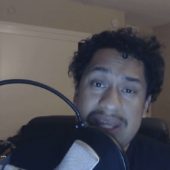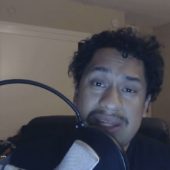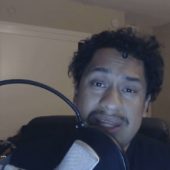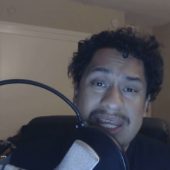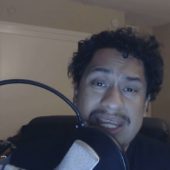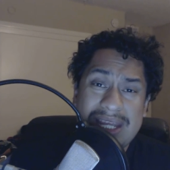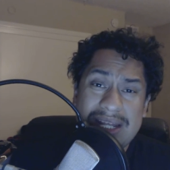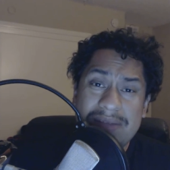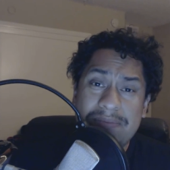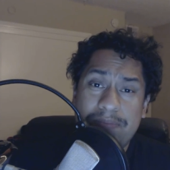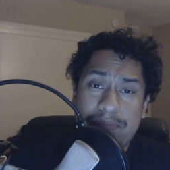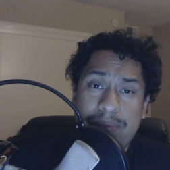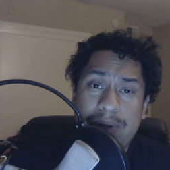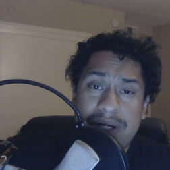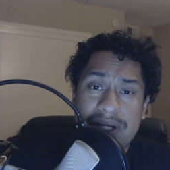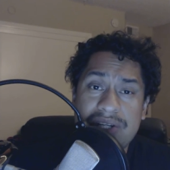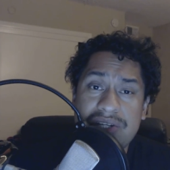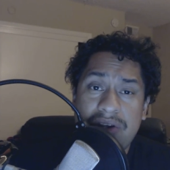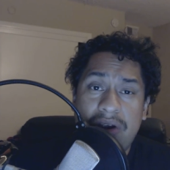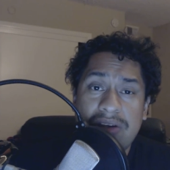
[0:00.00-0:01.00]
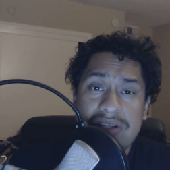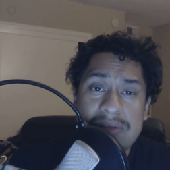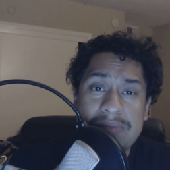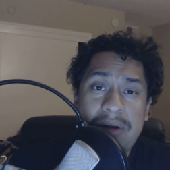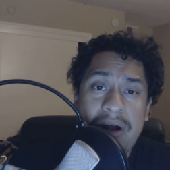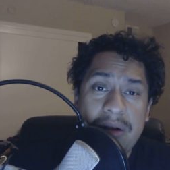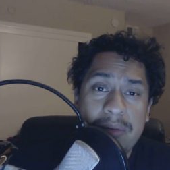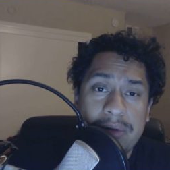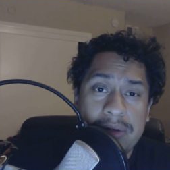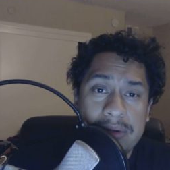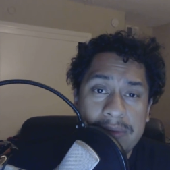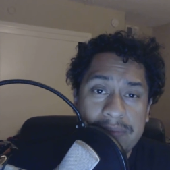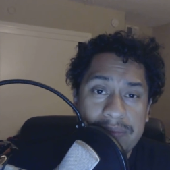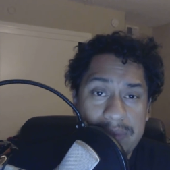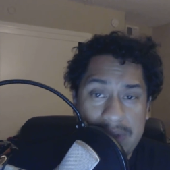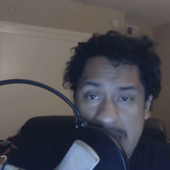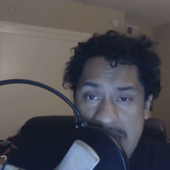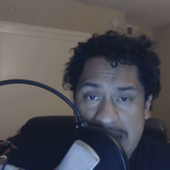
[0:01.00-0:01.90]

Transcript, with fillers: they, they can punish Carson Palmer,